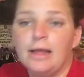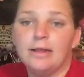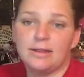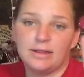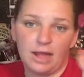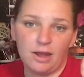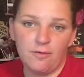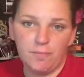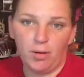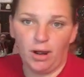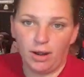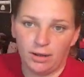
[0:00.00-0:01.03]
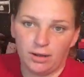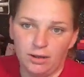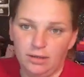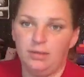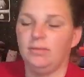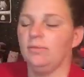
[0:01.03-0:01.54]
save product.
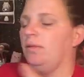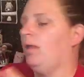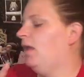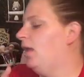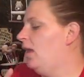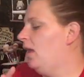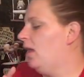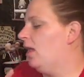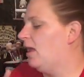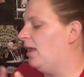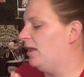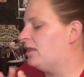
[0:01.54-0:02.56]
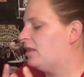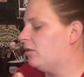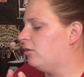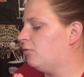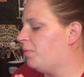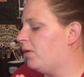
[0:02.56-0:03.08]
It's
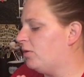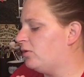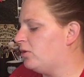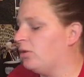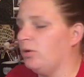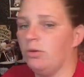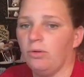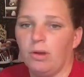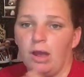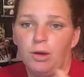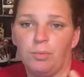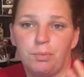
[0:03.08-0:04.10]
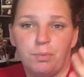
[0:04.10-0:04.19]
supposed to help